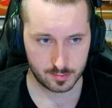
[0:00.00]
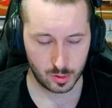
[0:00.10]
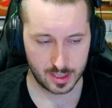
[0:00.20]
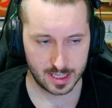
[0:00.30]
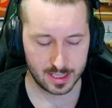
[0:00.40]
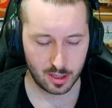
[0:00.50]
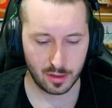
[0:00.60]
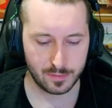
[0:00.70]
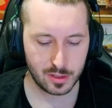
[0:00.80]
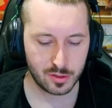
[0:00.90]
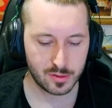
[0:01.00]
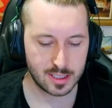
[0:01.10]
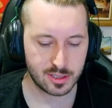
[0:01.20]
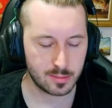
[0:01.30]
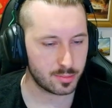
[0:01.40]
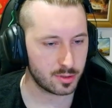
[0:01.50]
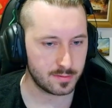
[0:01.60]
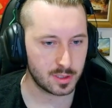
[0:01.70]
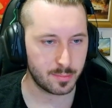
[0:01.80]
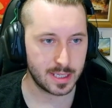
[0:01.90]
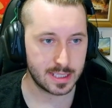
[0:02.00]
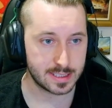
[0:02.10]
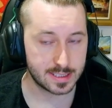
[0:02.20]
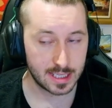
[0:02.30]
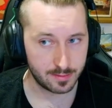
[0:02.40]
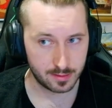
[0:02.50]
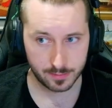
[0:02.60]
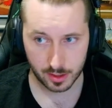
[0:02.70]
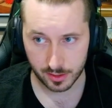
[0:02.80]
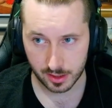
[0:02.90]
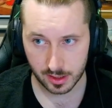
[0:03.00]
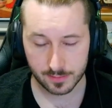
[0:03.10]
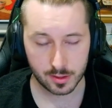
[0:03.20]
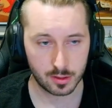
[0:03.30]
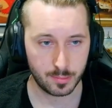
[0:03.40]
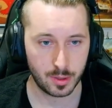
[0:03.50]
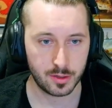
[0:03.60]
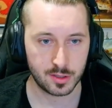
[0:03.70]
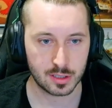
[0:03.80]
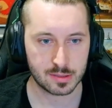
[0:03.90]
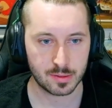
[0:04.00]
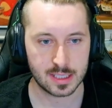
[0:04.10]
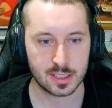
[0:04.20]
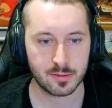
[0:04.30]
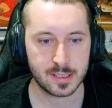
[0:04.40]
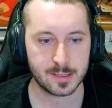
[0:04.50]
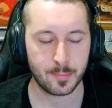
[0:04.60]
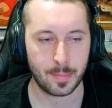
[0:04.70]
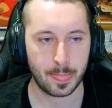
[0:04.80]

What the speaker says: okay? Often you'll need to improve your pieces even further if your opponent knows what they're doing.